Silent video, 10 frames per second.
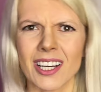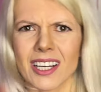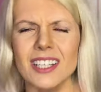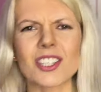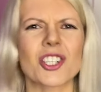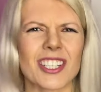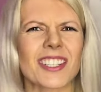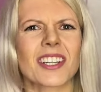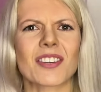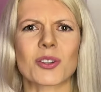Uh,
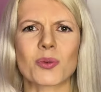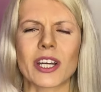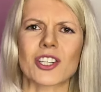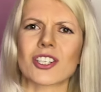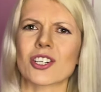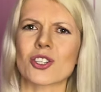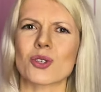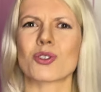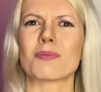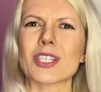just another question,
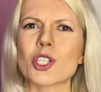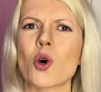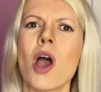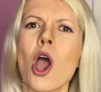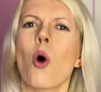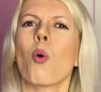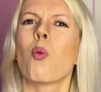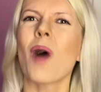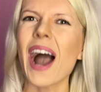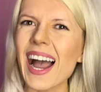excuse me. So
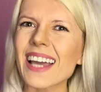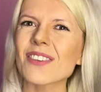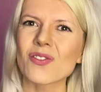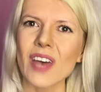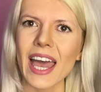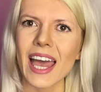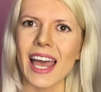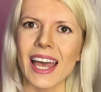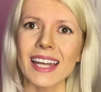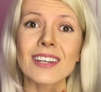why
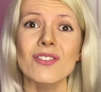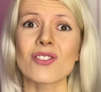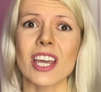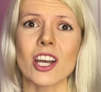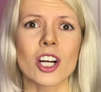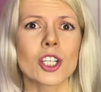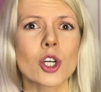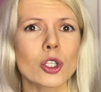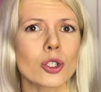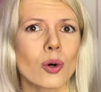then they are
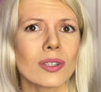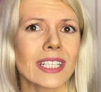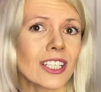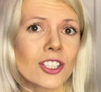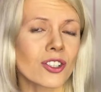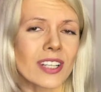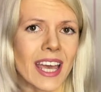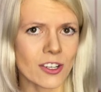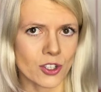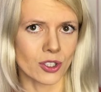not only
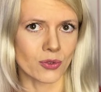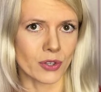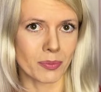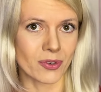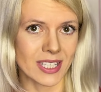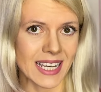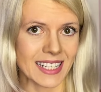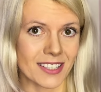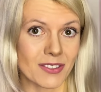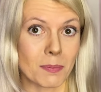international
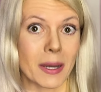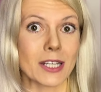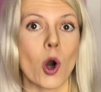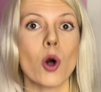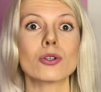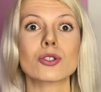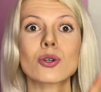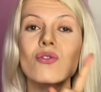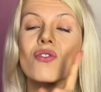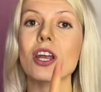representatives, but
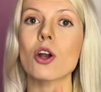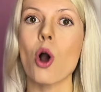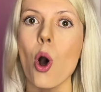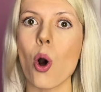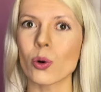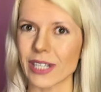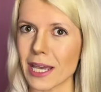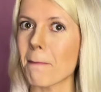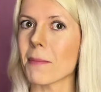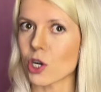also their own
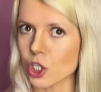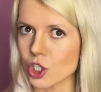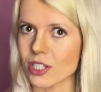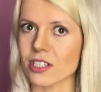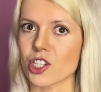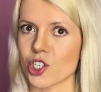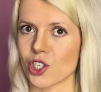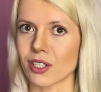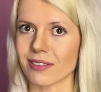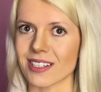emergency
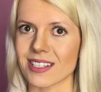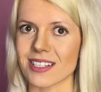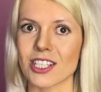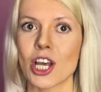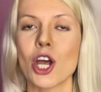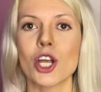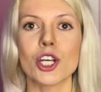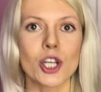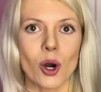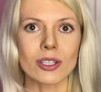services
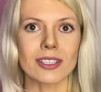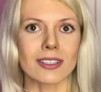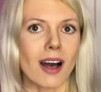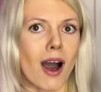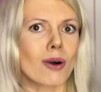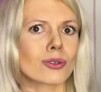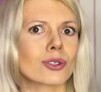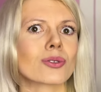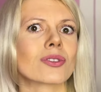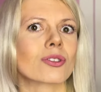not
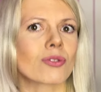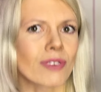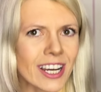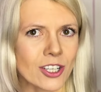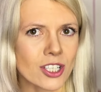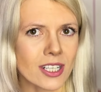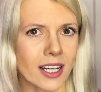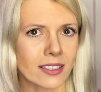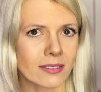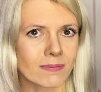allowed to the crash
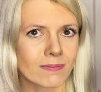site?